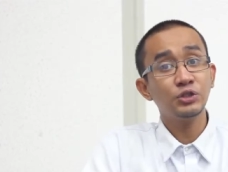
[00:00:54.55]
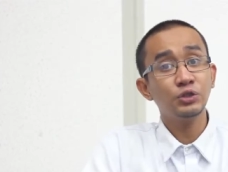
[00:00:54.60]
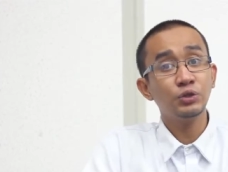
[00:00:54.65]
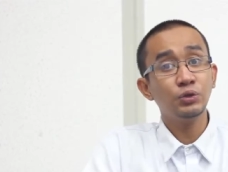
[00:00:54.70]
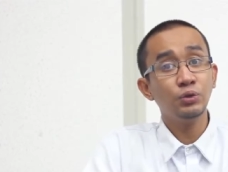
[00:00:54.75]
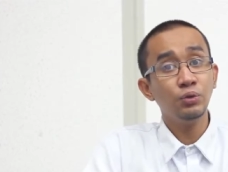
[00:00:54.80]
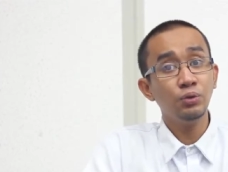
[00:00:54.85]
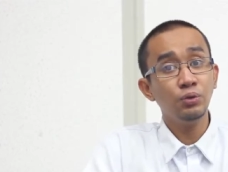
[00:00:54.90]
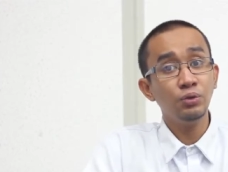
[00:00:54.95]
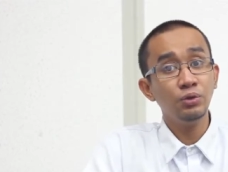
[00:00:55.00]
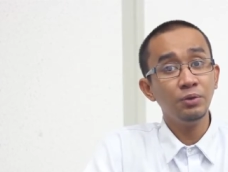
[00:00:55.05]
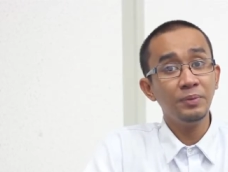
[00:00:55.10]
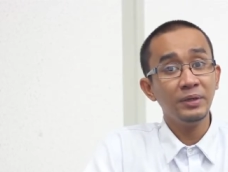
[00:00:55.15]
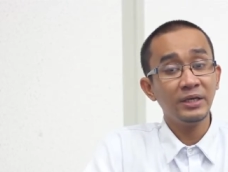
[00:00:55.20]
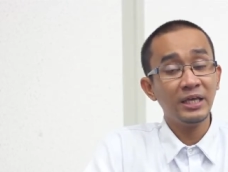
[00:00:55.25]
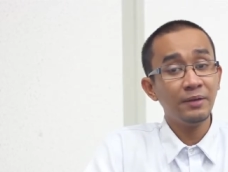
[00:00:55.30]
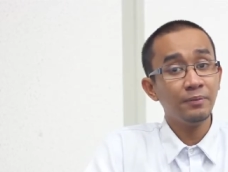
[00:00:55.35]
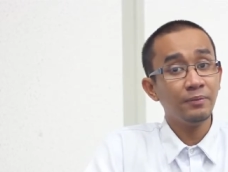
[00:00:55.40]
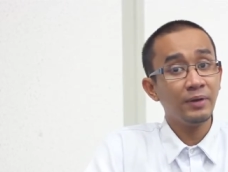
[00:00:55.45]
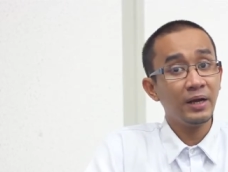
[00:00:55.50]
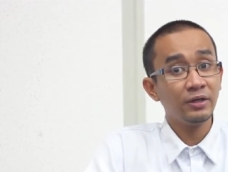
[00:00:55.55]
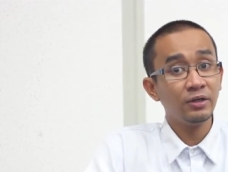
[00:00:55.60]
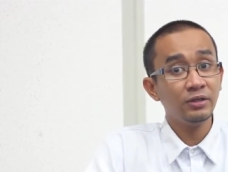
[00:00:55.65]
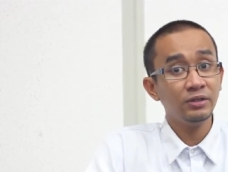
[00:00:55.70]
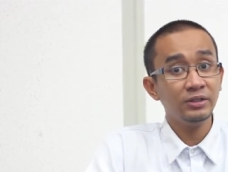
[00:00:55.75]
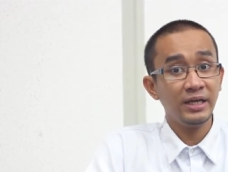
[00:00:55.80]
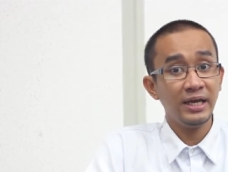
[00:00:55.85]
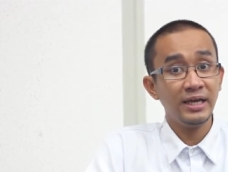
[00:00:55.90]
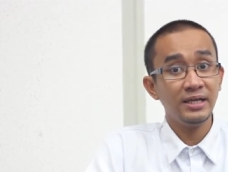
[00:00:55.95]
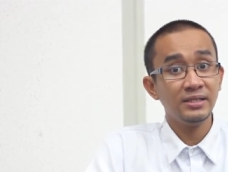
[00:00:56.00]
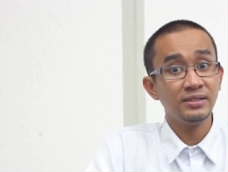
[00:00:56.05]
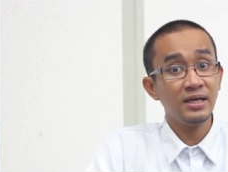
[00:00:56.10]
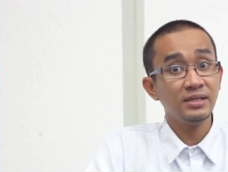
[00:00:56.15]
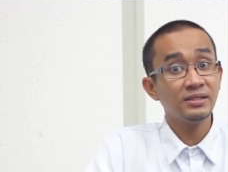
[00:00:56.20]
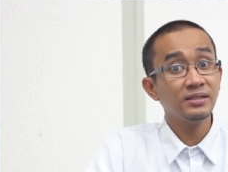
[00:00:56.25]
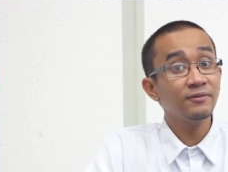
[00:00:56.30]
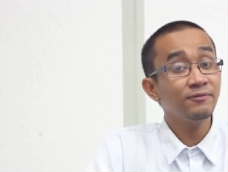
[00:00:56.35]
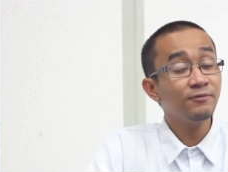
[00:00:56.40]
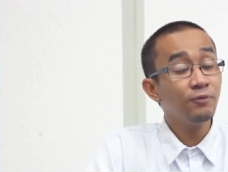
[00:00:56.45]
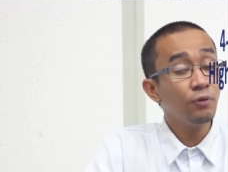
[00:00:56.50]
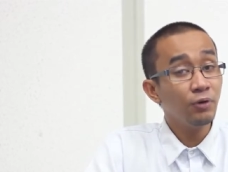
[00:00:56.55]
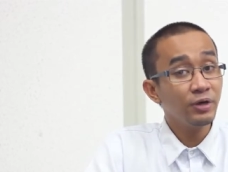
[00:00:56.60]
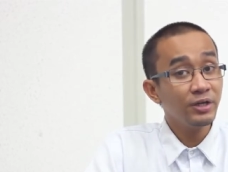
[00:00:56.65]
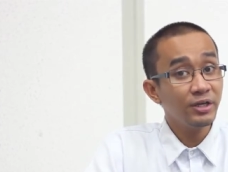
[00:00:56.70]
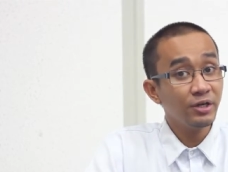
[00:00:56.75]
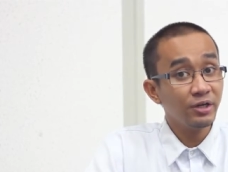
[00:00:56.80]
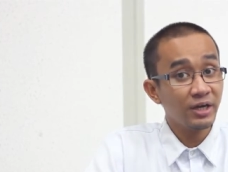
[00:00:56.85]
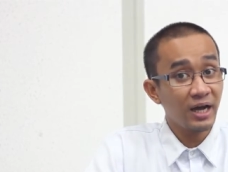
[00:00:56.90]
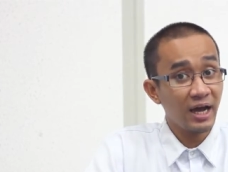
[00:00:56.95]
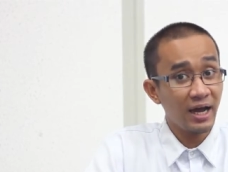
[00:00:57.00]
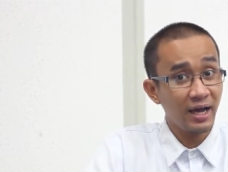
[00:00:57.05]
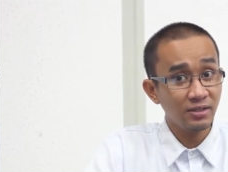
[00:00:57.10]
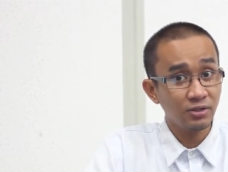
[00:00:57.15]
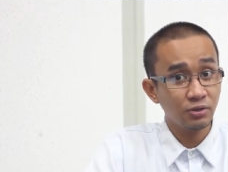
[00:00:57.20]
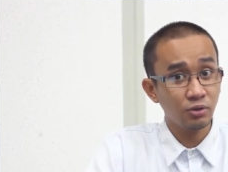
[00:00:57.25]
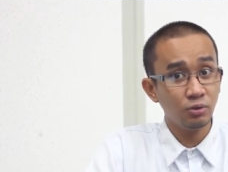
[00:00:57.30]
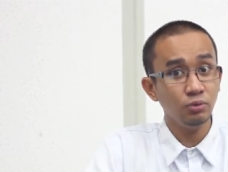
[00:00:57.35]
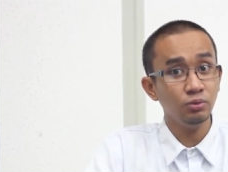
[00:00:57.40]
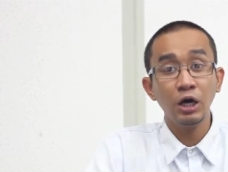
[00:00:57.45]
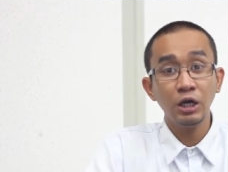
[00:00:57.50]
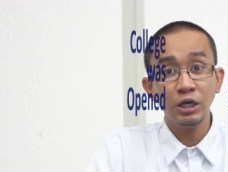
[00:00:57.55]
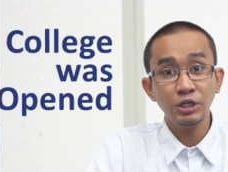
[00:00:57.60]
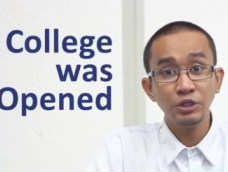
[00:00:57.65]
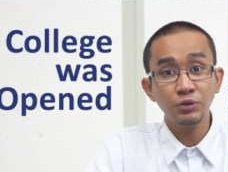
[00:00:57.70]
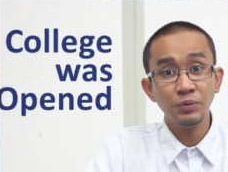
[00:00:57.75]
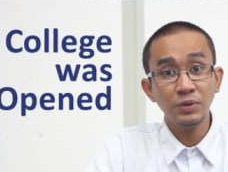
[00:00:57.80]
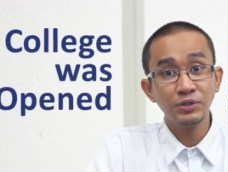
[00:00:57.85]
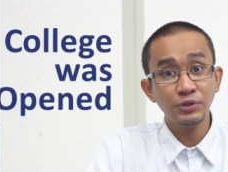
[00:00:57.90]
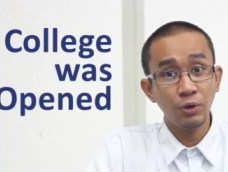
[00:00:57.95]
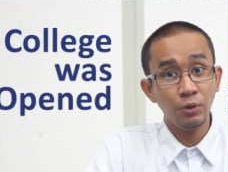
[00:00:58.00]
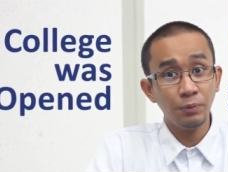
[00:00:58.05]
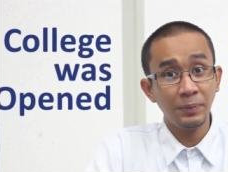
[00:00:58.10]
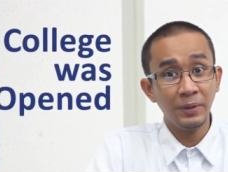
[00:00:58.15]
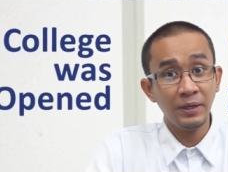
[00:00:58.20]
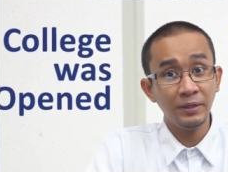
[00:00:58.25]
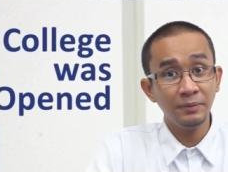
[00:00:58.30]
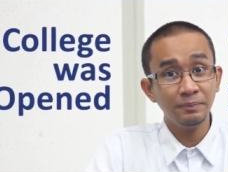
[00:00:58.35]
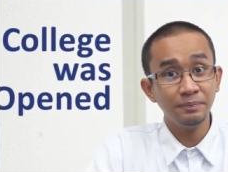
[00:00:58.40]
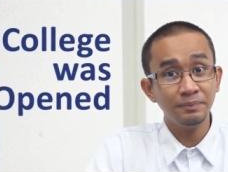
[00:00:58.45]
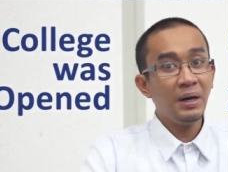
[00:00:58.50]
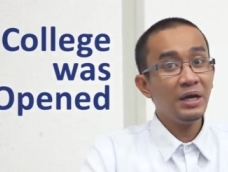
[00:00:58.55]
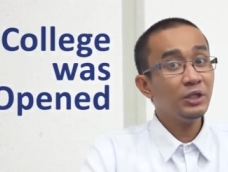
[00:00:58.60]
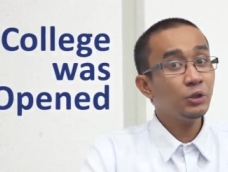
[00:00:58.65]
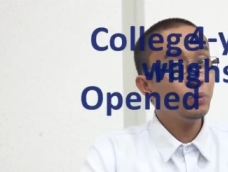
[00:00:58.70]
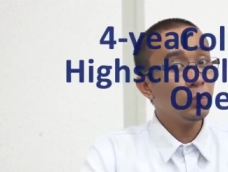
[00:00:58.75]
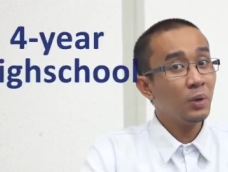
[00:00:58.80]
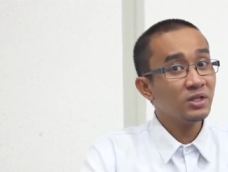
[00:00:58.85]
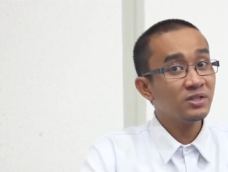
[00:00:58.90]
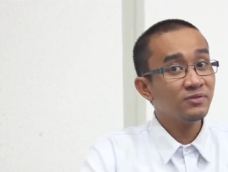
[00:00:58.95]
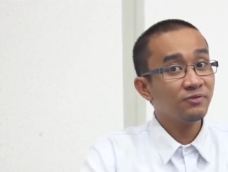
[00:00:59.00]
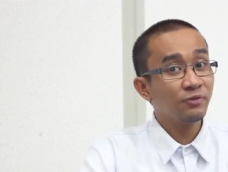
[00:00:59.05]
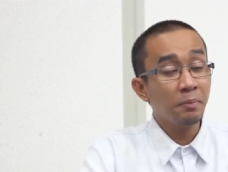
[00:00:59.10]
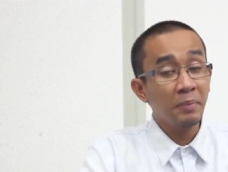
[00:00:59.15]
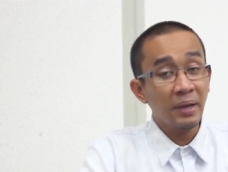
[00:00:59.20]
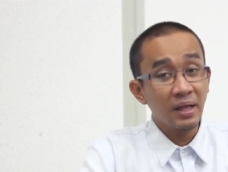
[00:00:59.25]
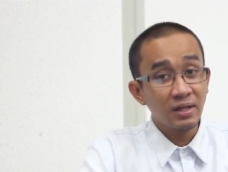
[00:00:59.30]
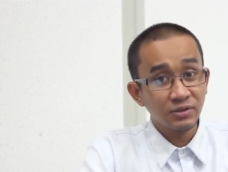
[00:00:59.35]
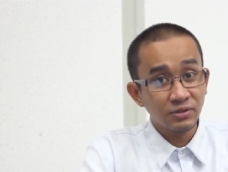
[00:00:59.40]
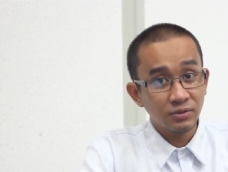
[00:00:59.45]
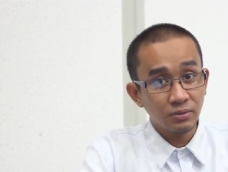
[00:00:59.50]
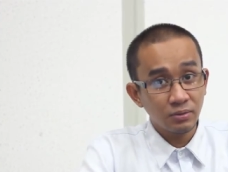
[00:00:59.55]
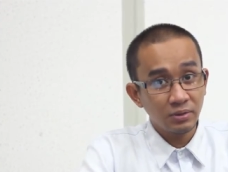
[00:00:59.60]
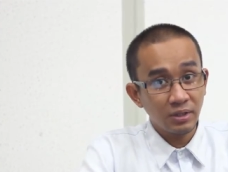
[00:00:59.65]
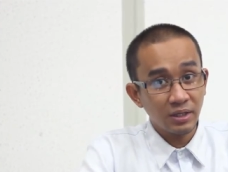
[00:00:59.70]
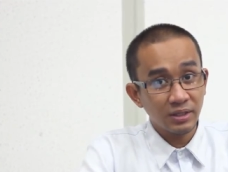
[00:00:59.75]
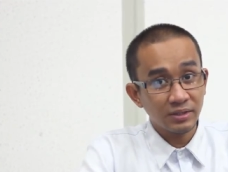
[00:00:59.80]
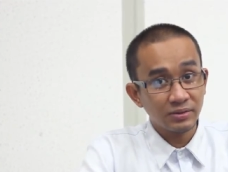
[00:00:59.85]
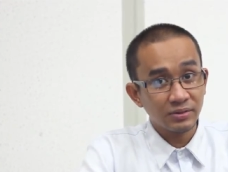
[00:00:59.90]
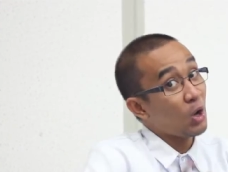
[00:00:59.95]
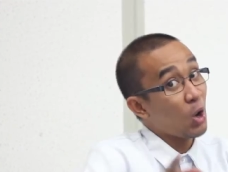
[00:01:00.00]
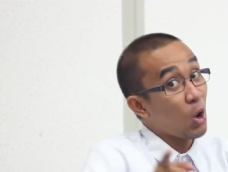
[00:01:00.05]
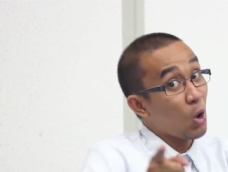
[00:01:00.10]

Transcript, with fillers: school became recognized as a four-year high school. College was opened, but it was for male students